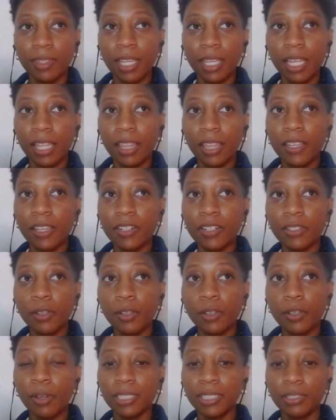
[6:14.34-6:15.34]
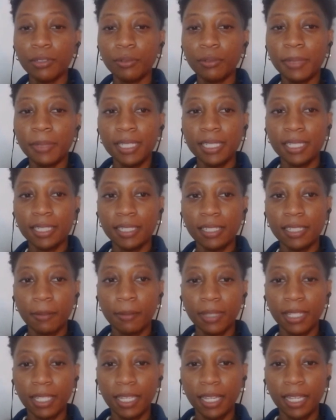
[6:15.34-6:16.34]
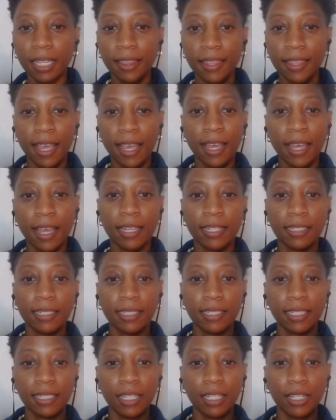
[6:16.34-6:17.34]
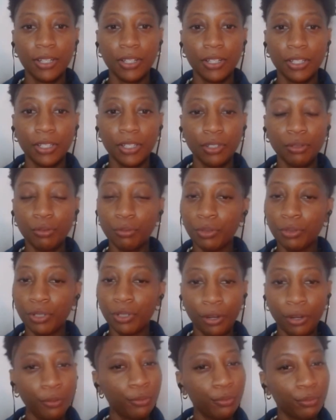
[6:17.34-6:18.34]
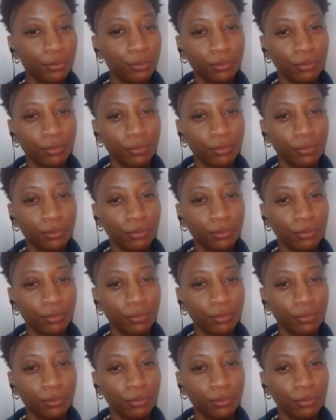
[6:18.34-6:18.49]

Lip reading: there's going to be something that you don't